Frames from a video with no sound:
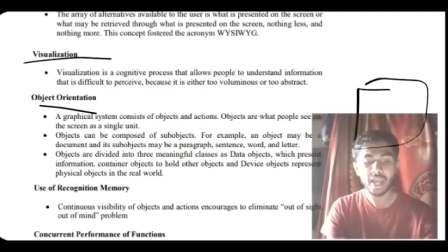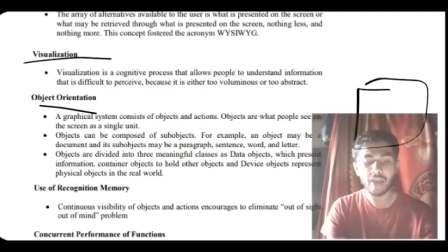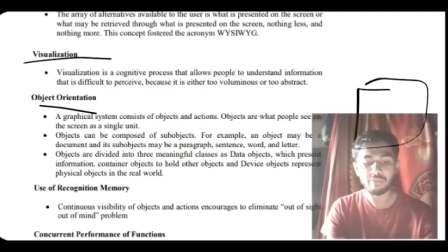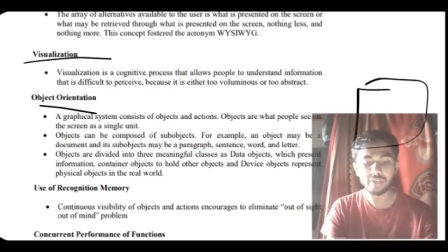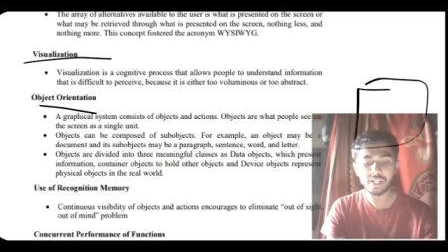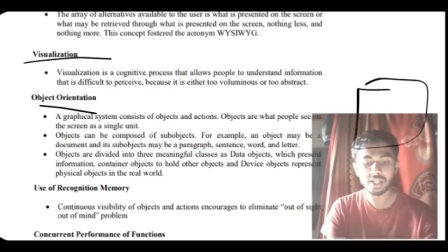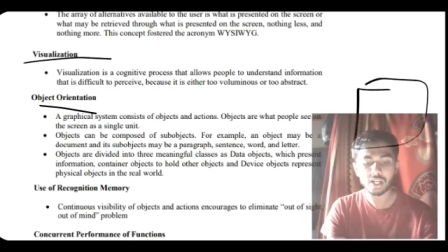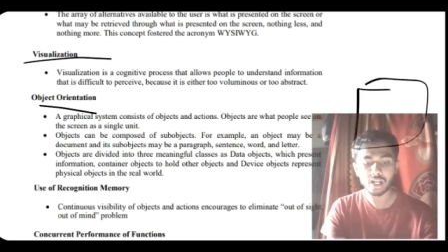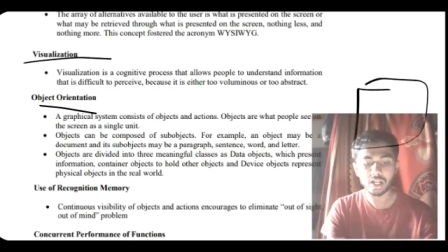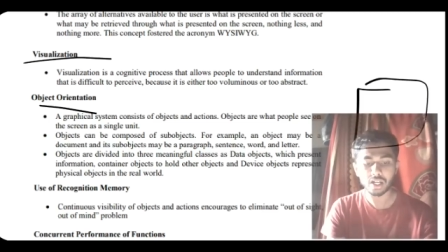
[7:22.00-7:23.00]
every
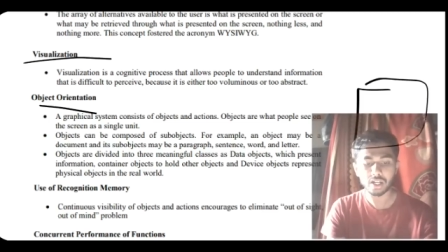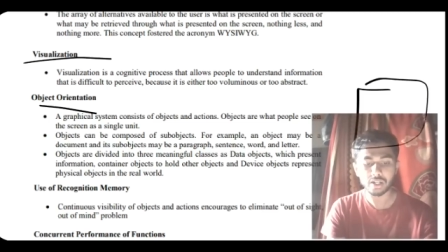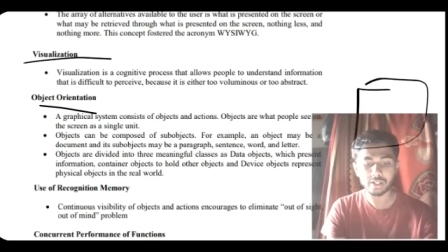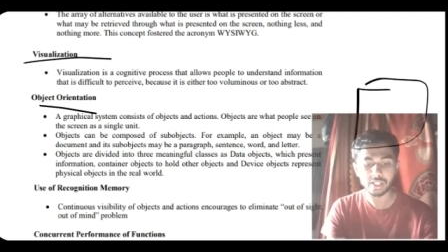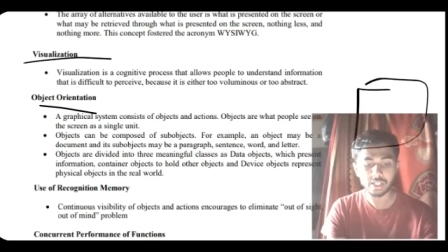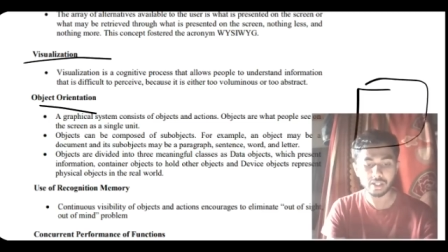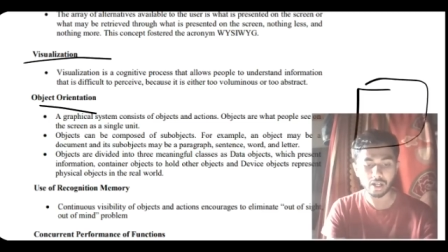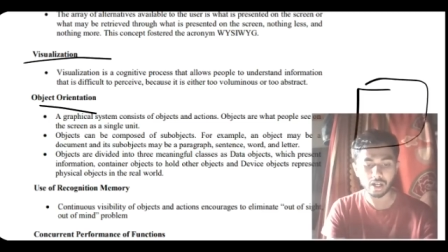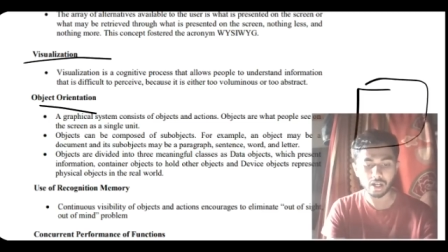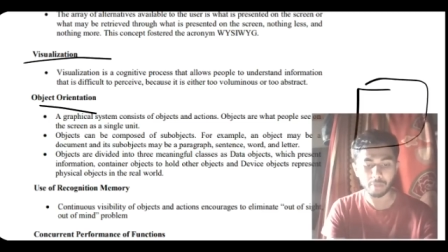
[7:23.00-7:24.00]
uh,
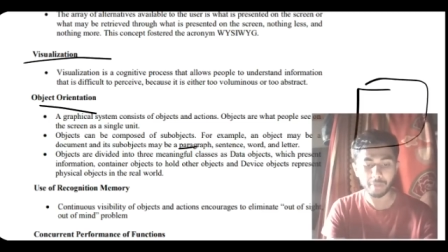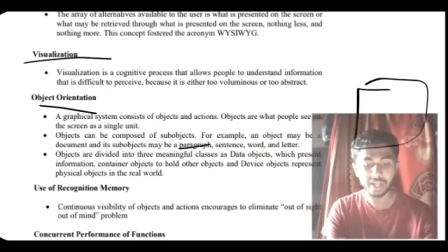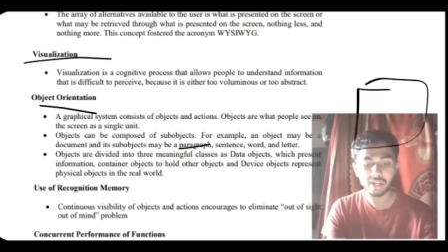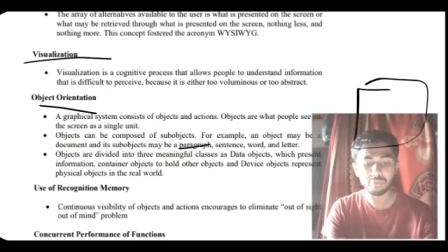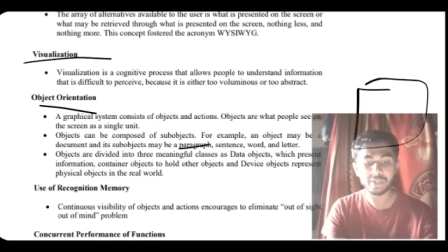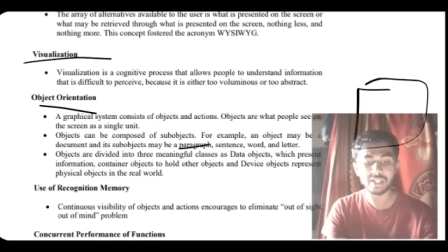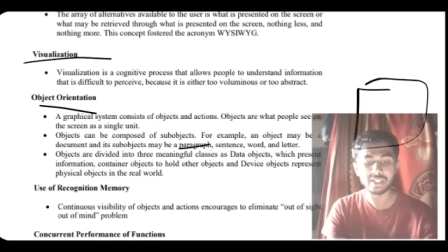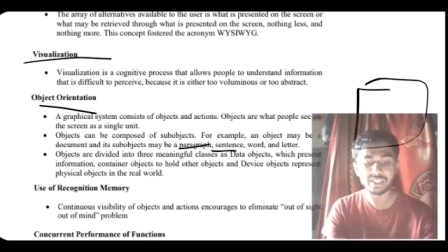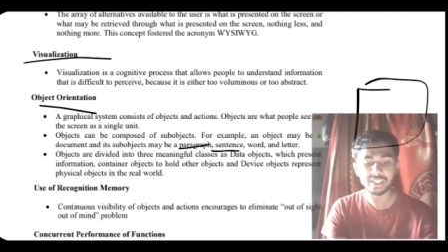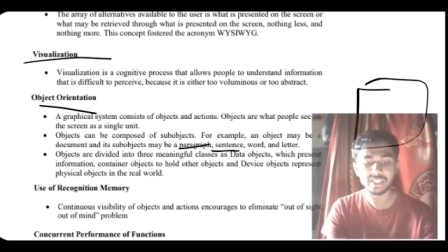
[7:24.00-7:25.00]
uh, paragraph may
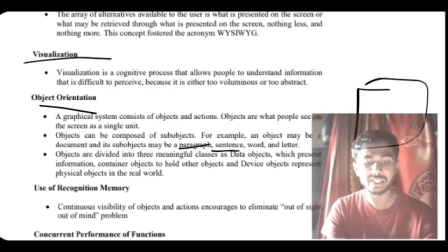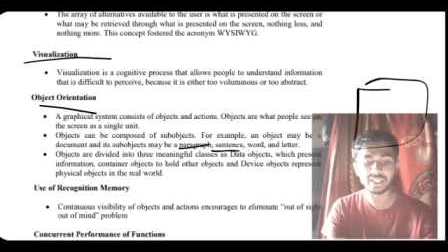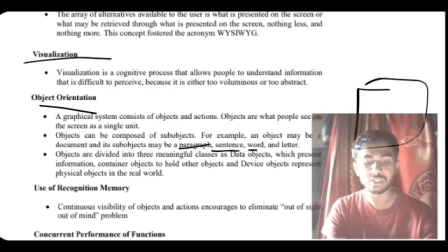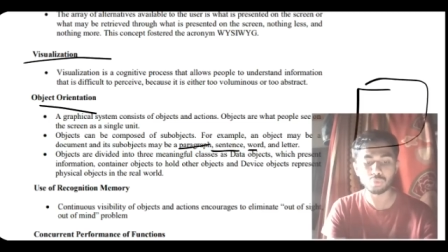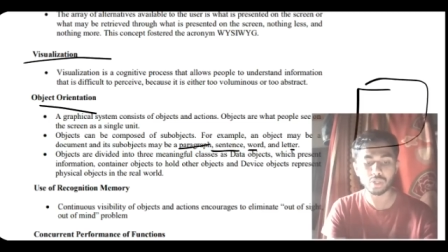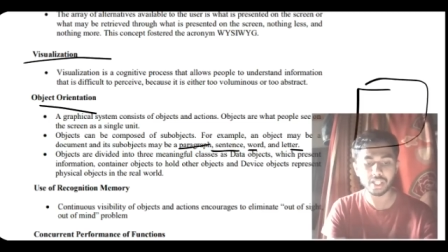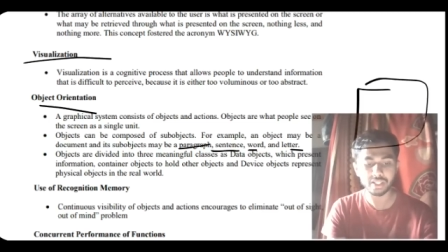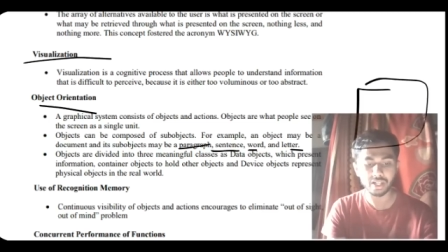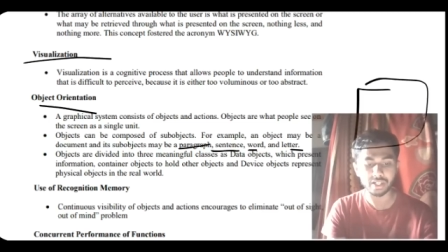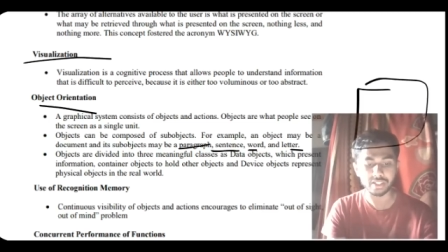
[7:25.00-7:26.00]
contain the sentence word and
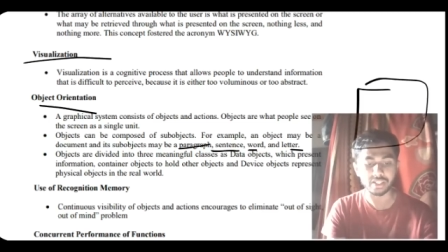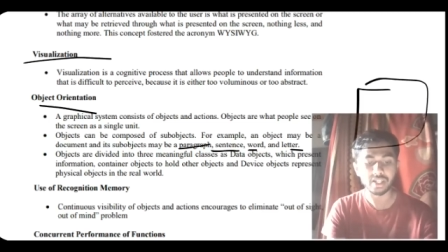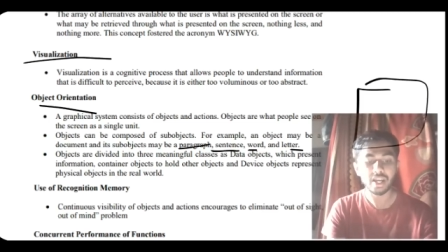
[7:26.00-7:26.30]
the letter